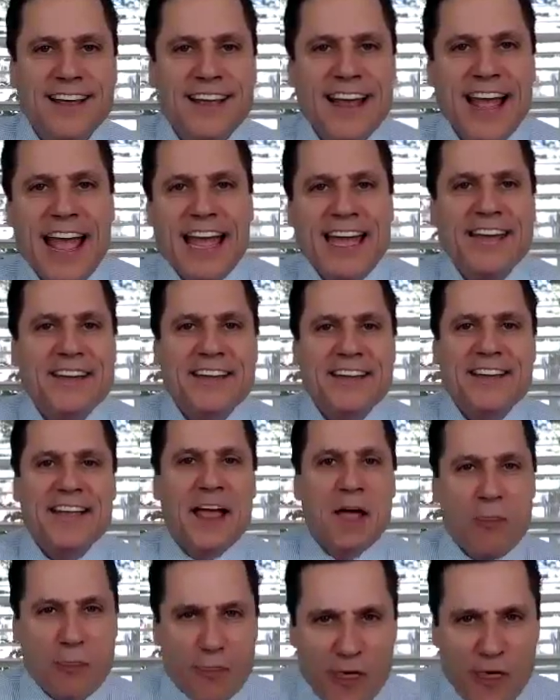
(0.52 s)
Hey,
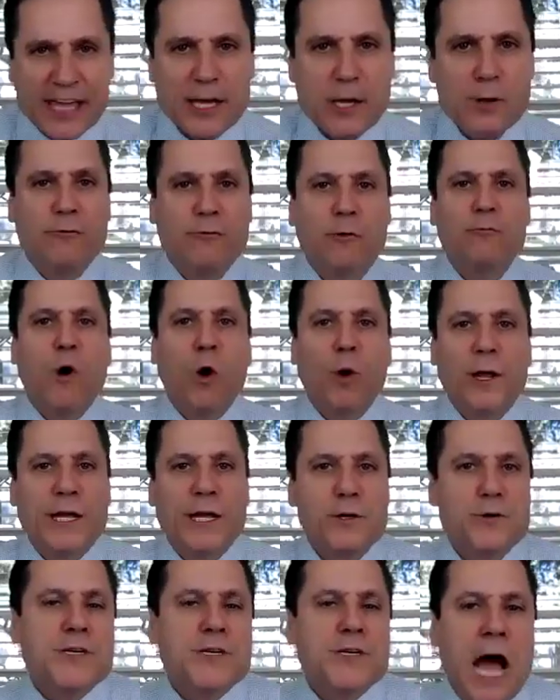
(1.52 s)
thank you for enrolling in
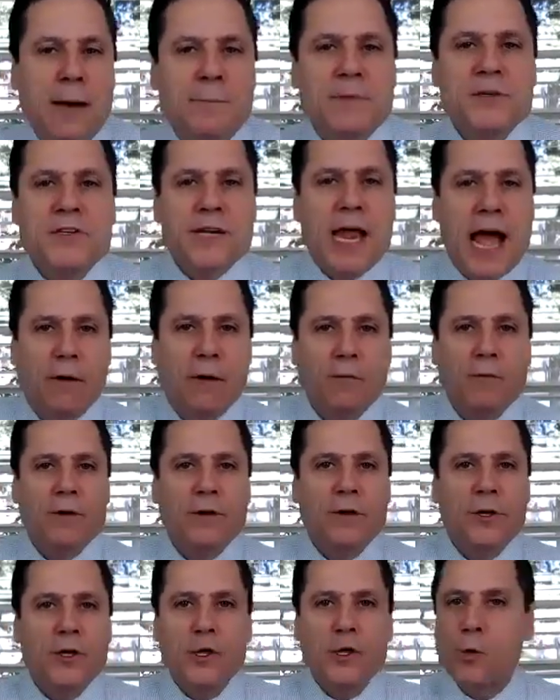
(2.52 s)
Your Time Is Now.
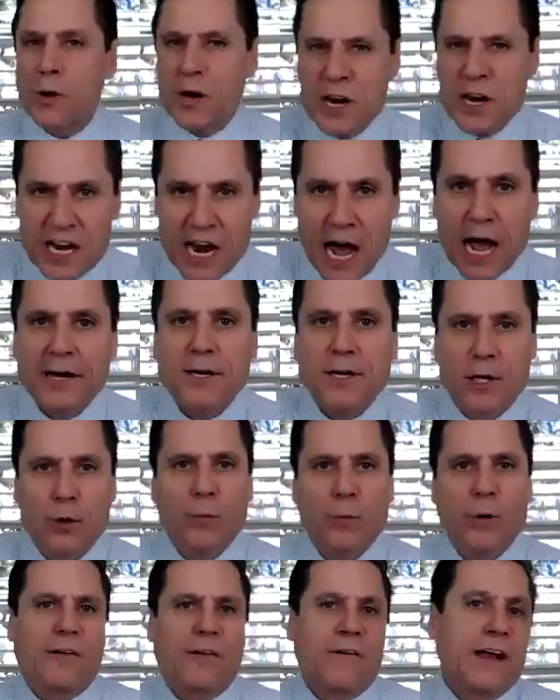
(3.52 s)
You are not going to
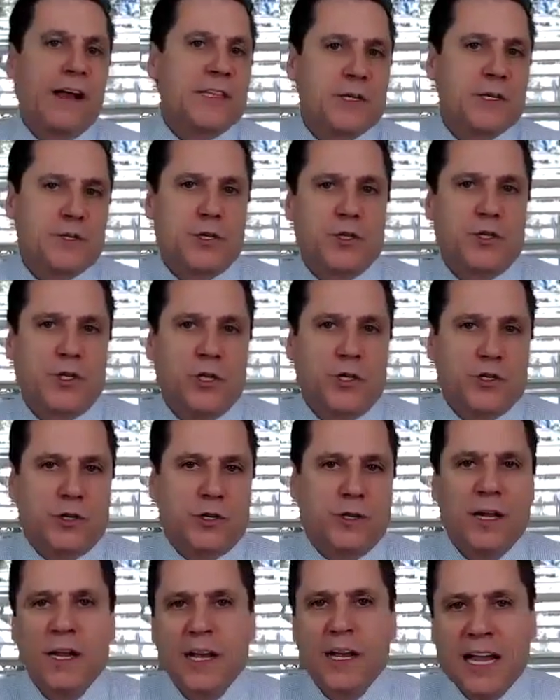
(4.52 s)
regret this decision.
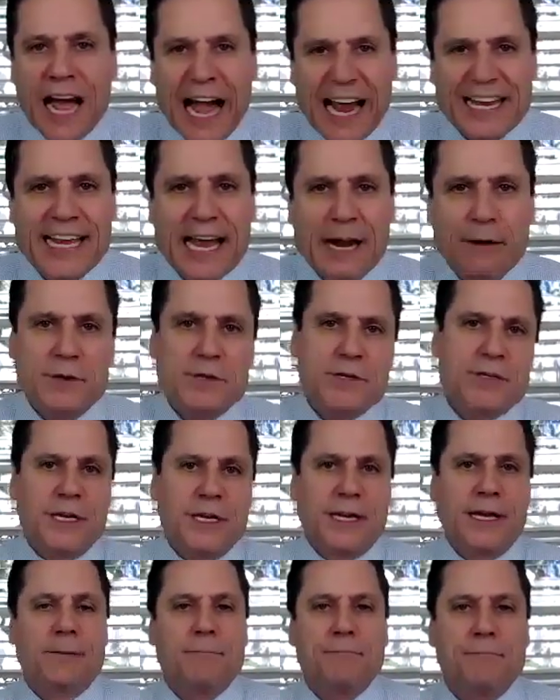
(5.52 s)
I
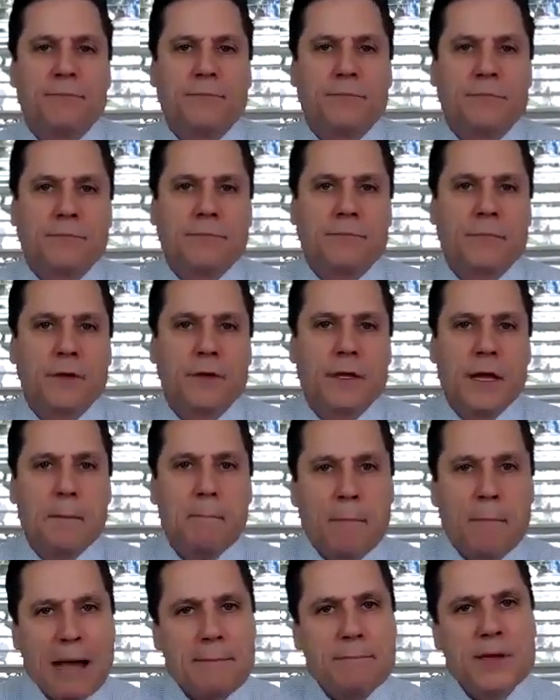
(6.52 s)
guarantee it.
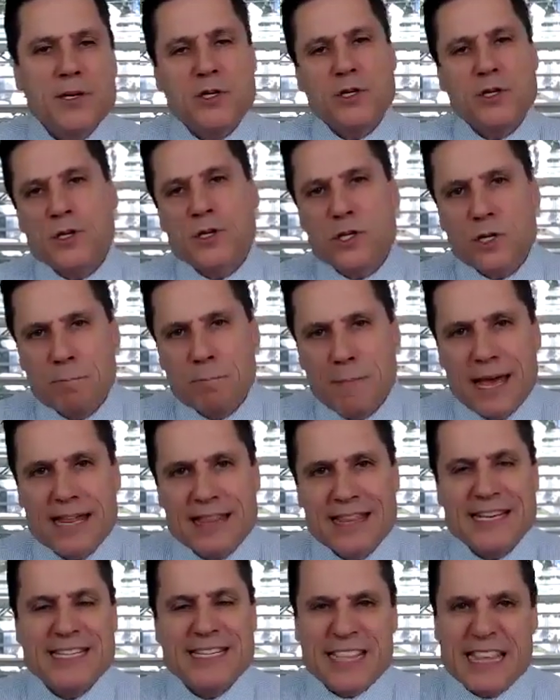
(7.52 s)
My mission is to make
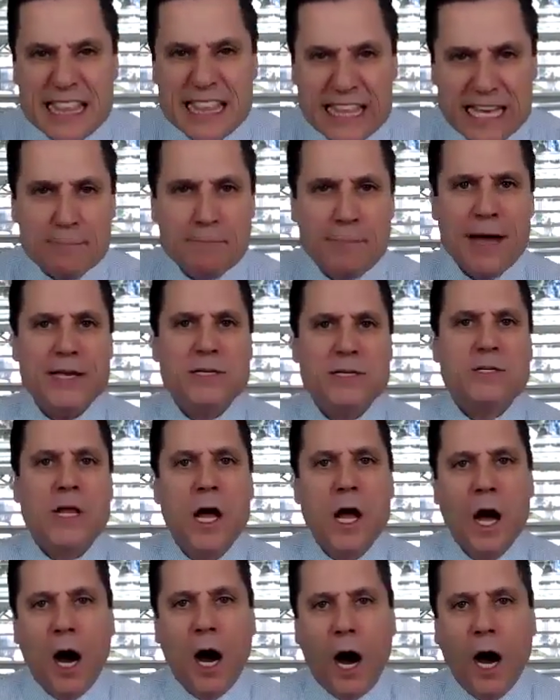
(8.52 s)
this the best
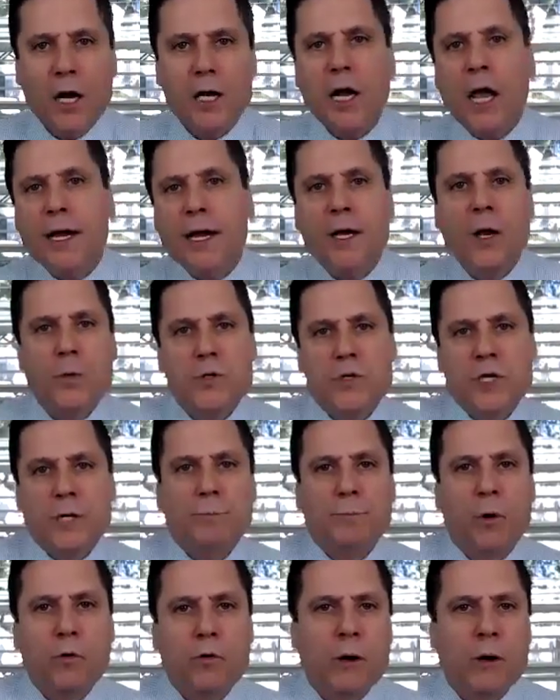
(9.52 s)
online coaching
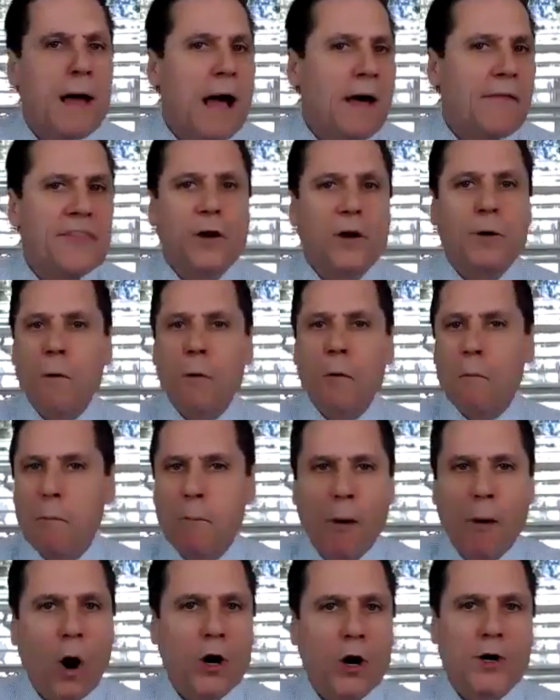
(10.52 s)
program out there,
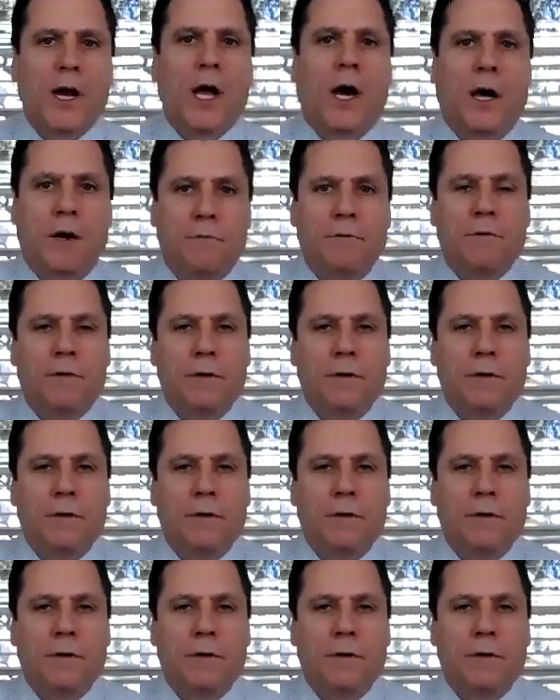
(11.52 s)
bar none.